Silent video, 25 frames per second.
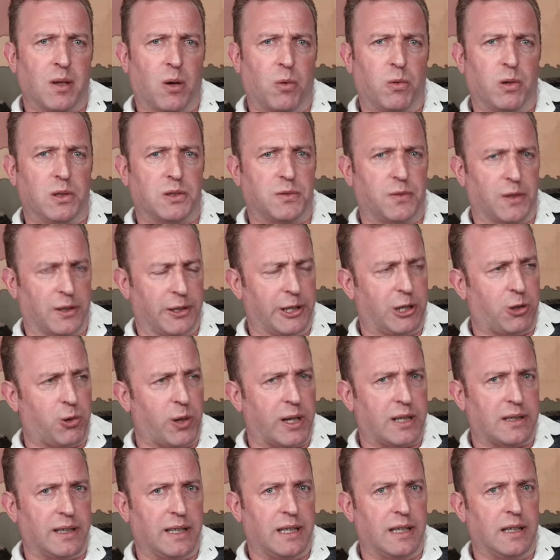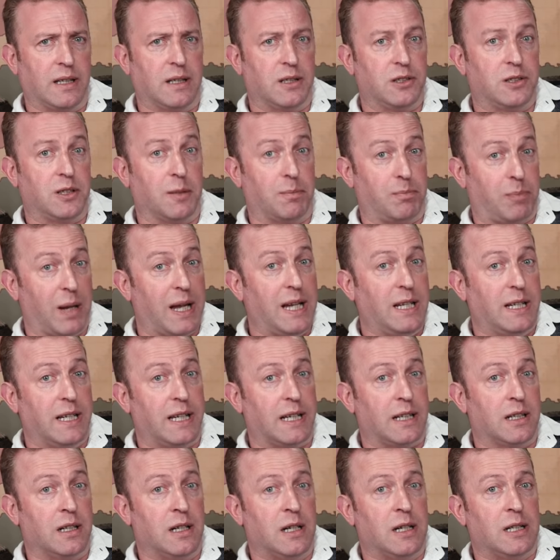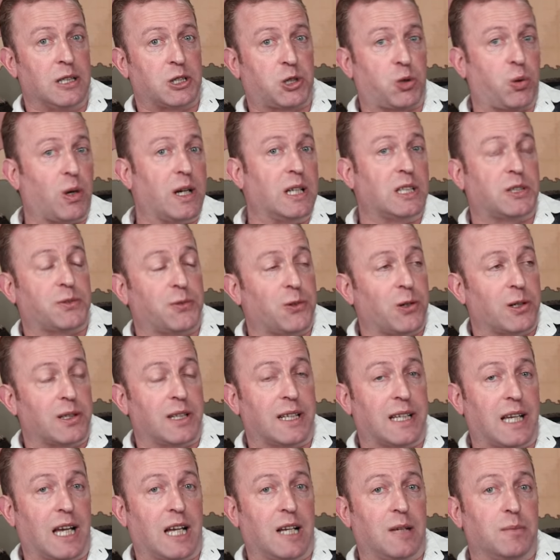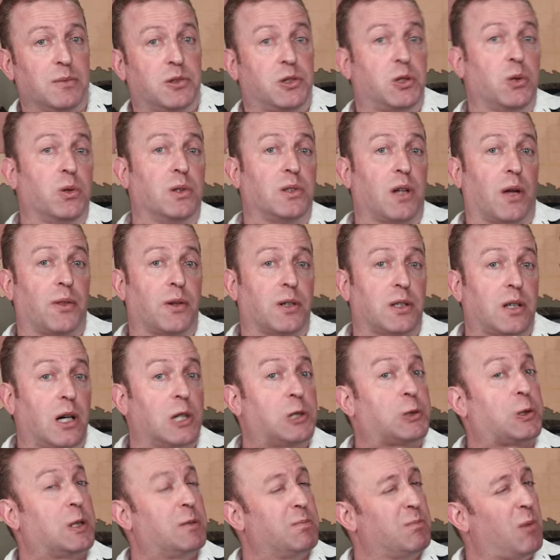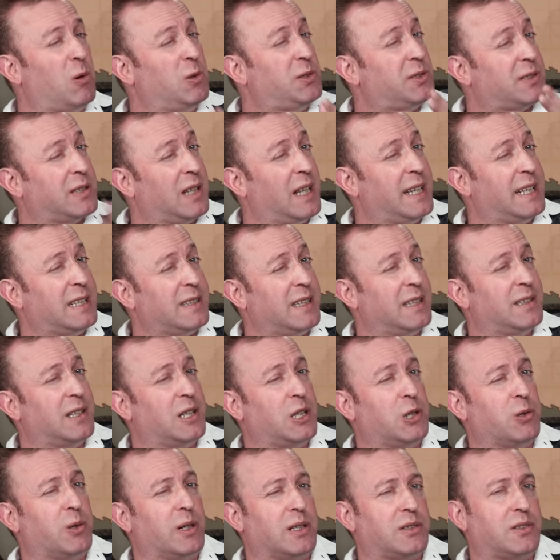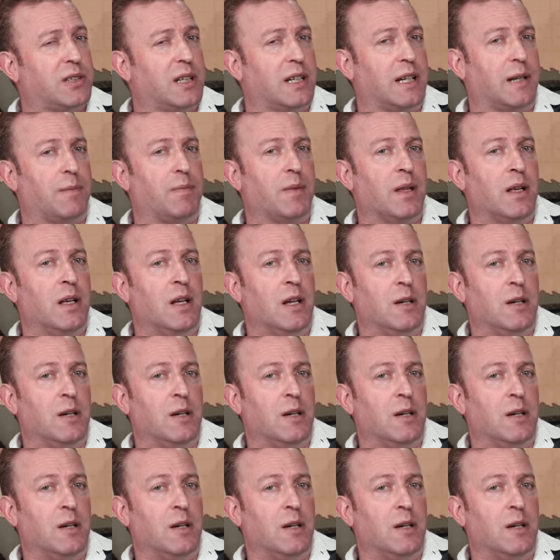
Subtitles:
was very quickly debating transferring the games to another country, most likely the USA.